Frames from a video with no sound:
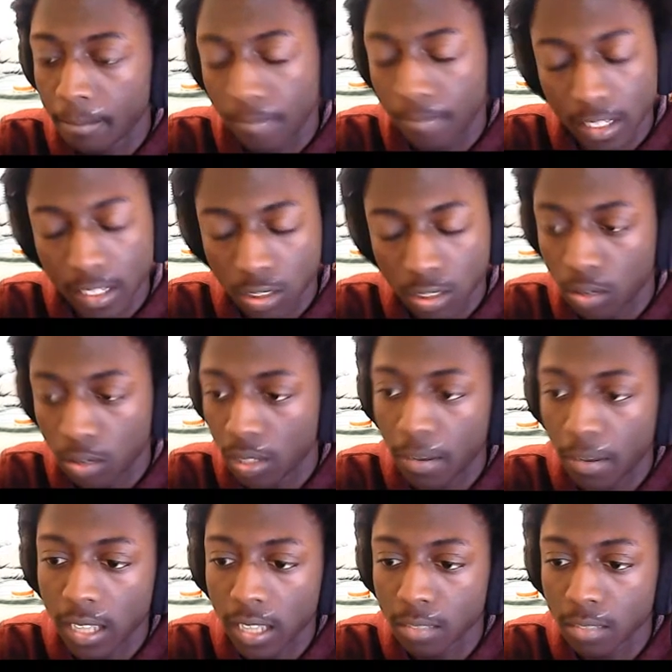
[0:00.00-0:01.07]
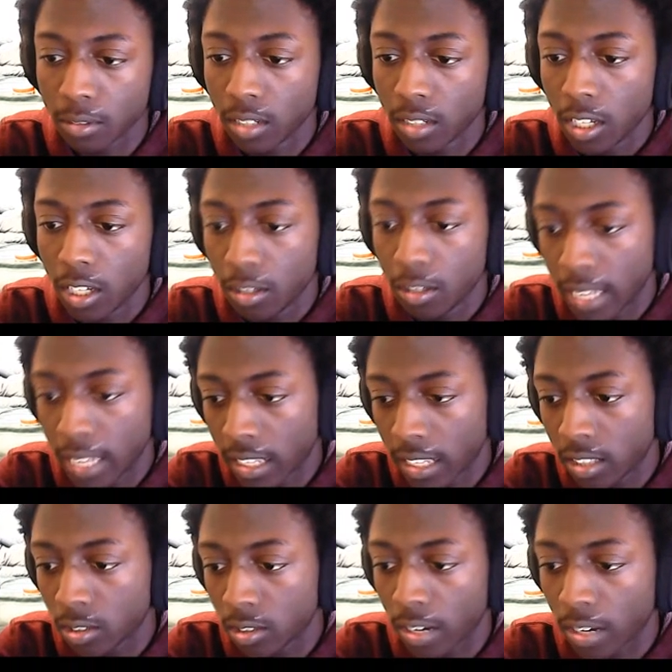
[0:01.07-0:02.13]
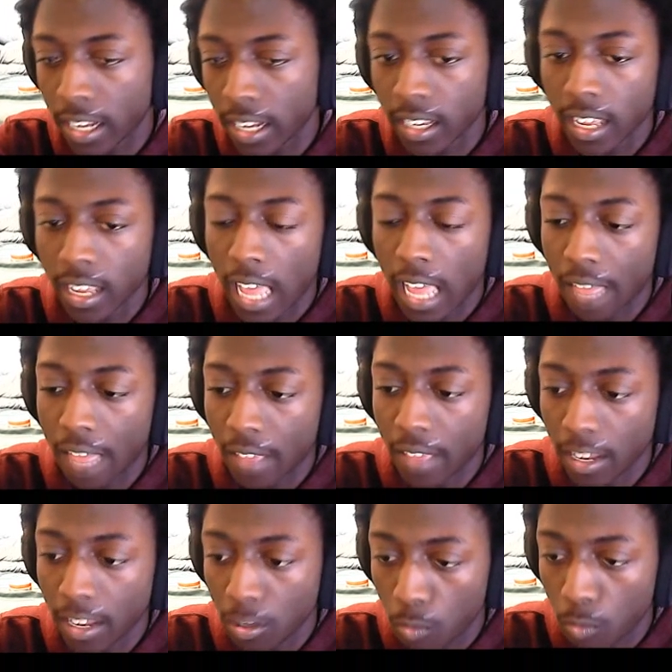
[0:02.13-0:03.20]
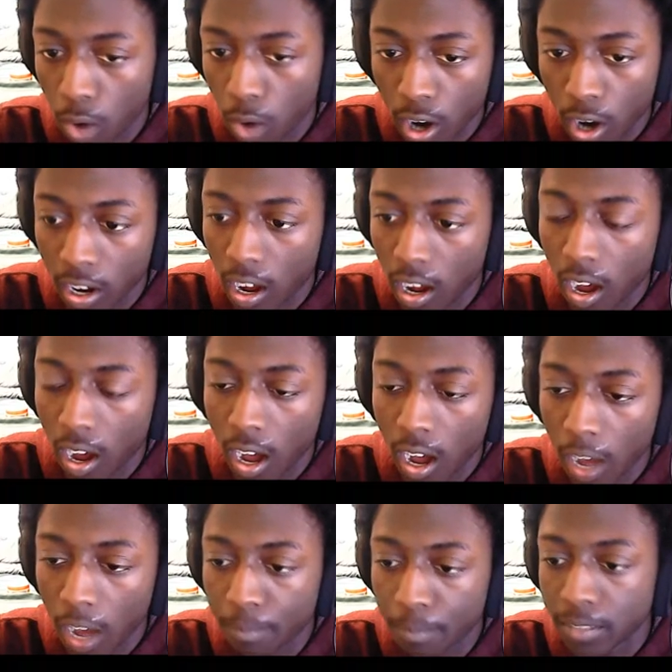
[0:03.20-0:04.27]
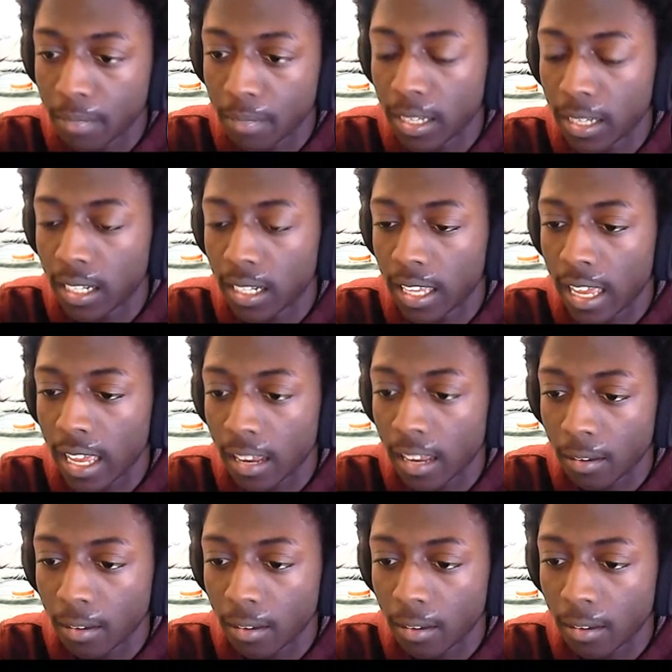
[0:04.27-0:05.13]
That's totally possible. You take the Drake and then you walk up to mid lane.